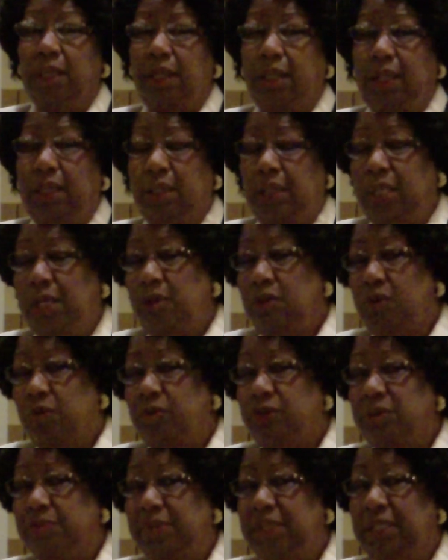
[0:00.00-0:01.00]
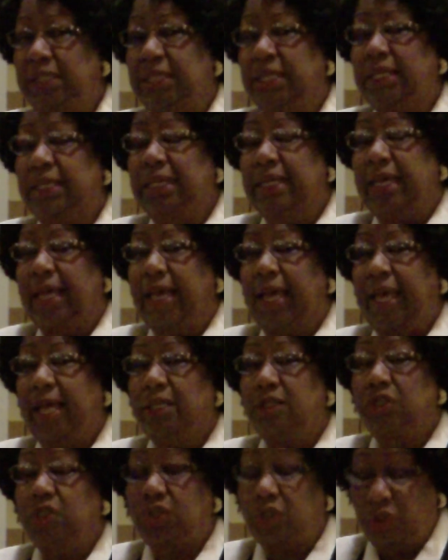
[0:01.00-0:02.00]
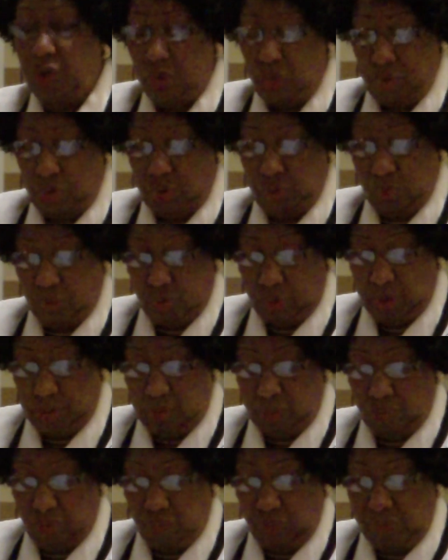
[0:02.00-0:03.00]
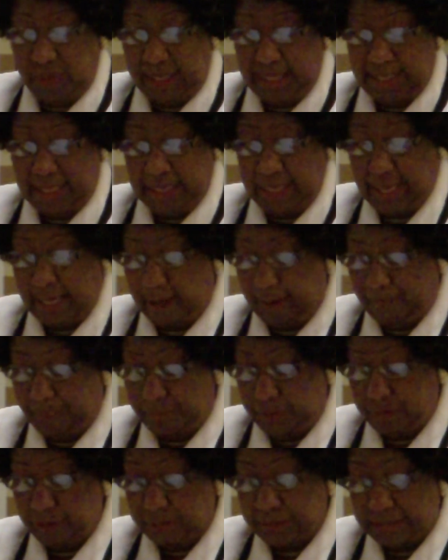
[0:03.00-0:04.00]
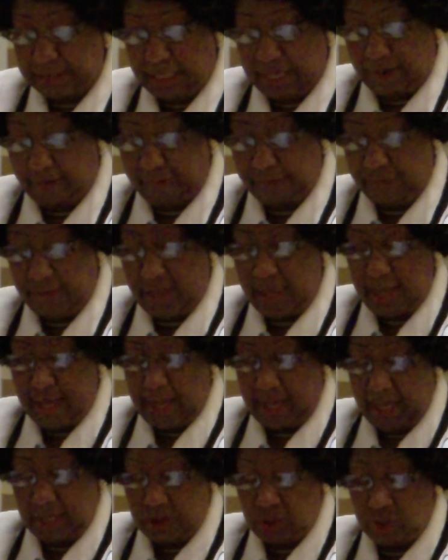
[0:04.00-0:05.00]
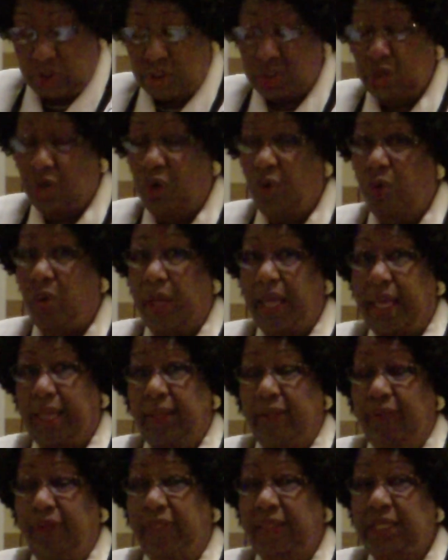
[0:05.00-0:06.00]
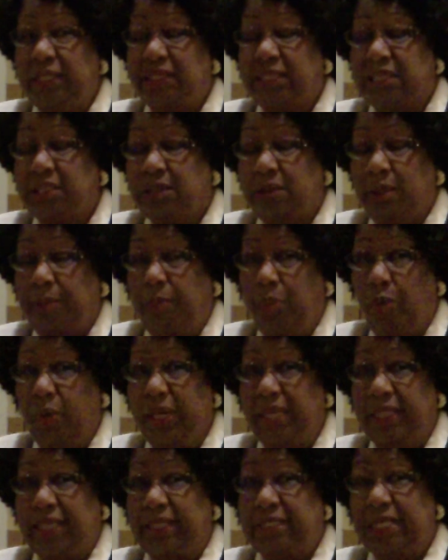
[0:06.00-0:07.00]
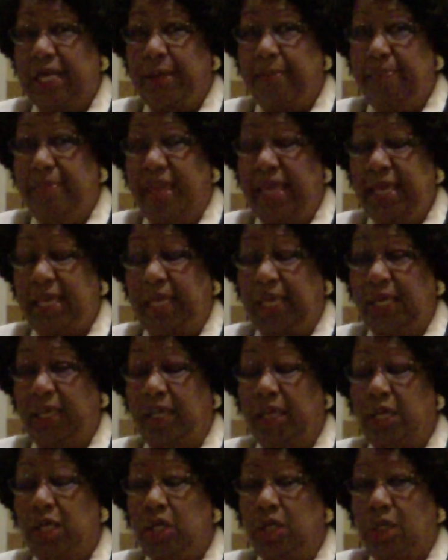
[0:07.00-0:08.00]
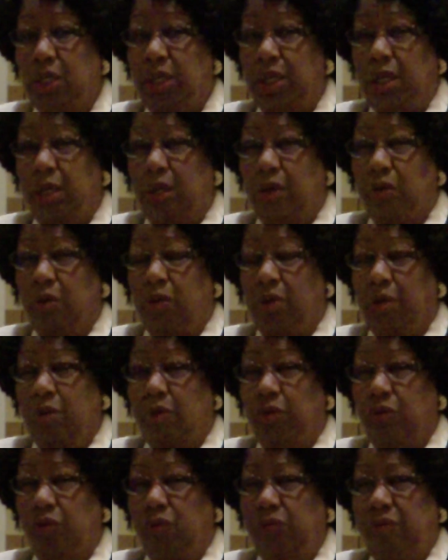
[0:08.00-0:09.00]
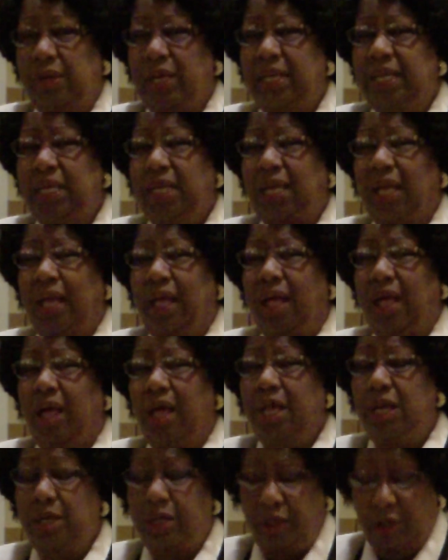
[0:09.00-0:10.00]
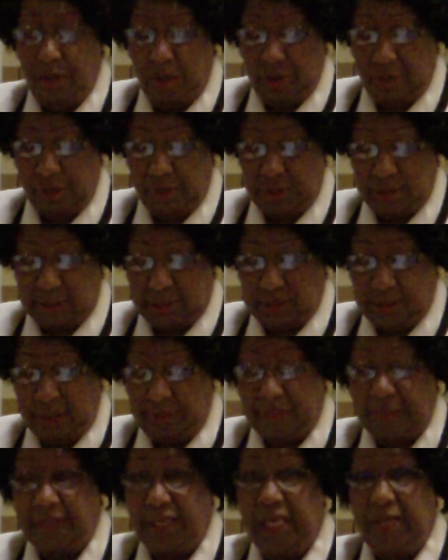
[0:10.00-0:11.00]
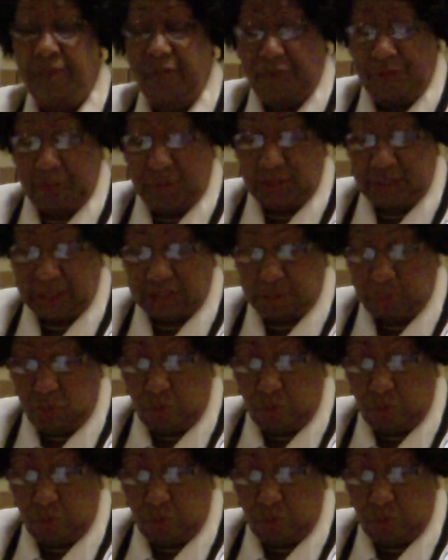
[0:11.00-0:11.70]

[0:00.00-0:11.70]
in those media, and so you could really help yourself. And so this point that I'm making really undergirds the theme for this